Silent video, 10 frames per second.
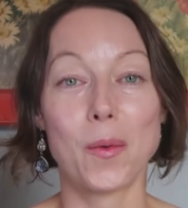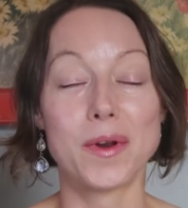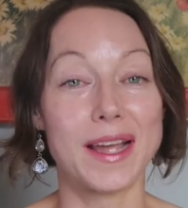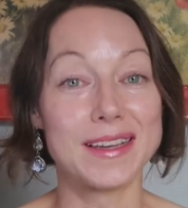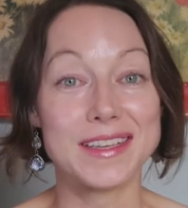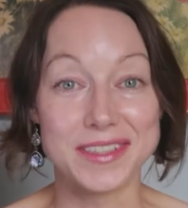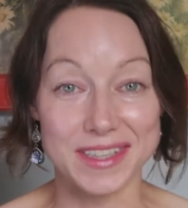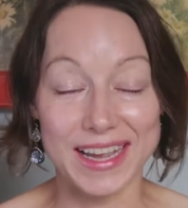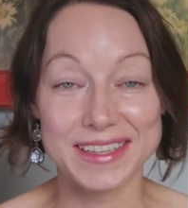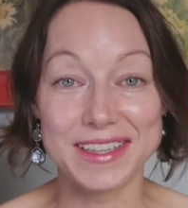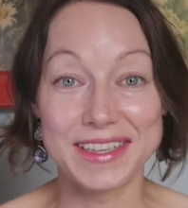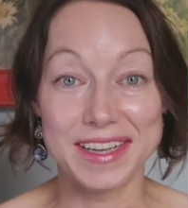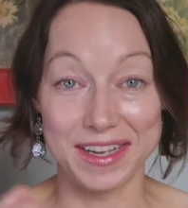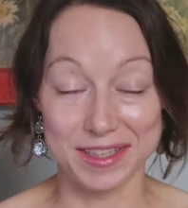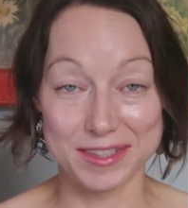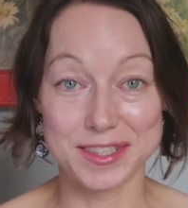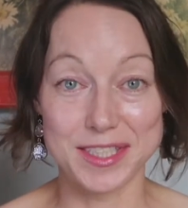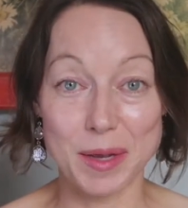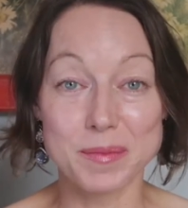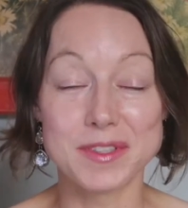Would I gladly
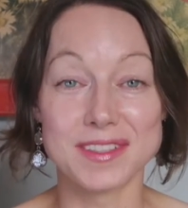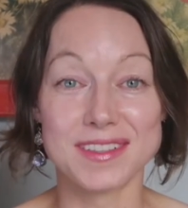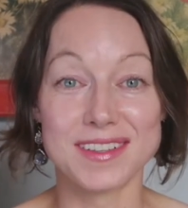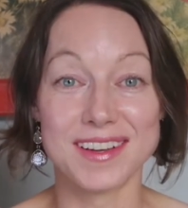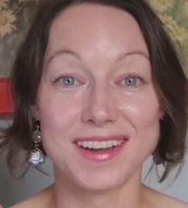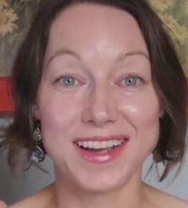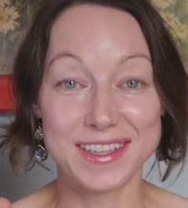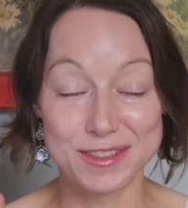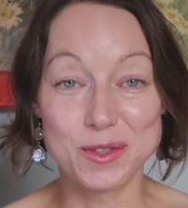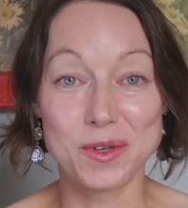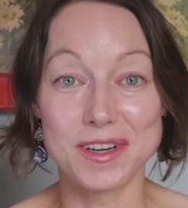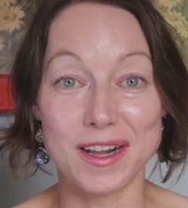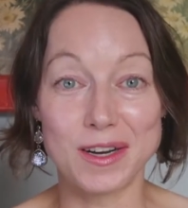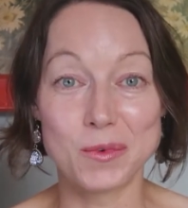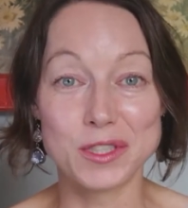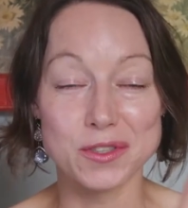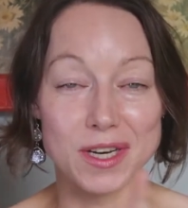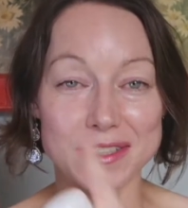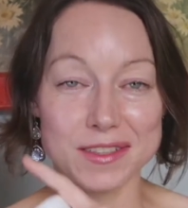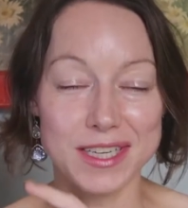accept a $200
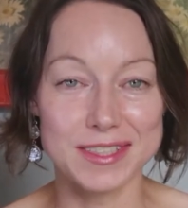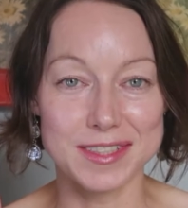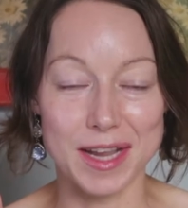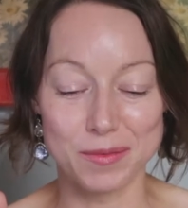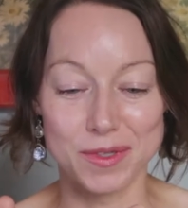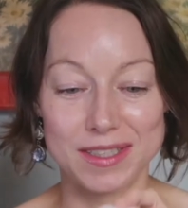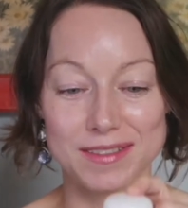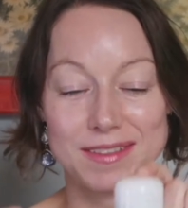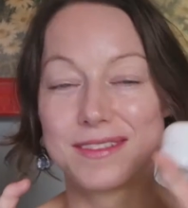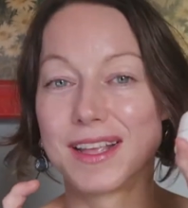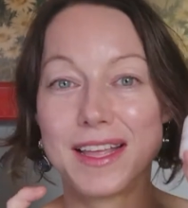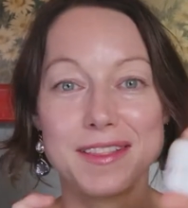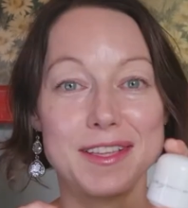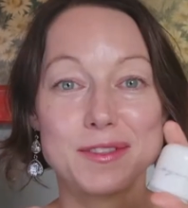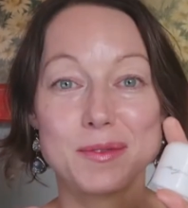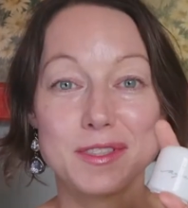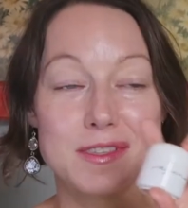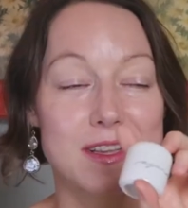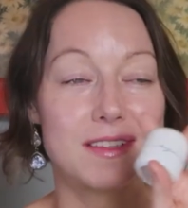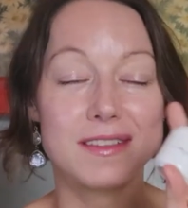moisturizer? Yes, I would. This
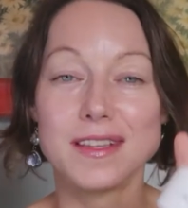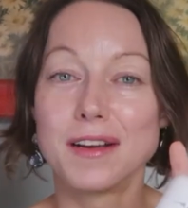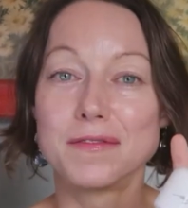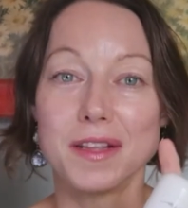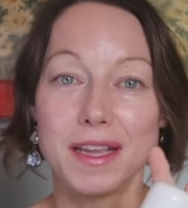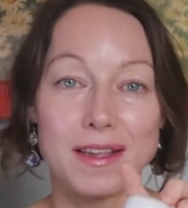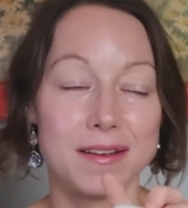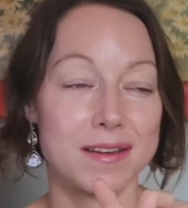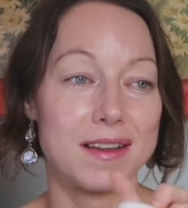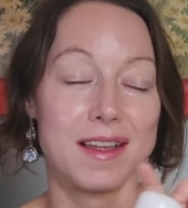was lovely.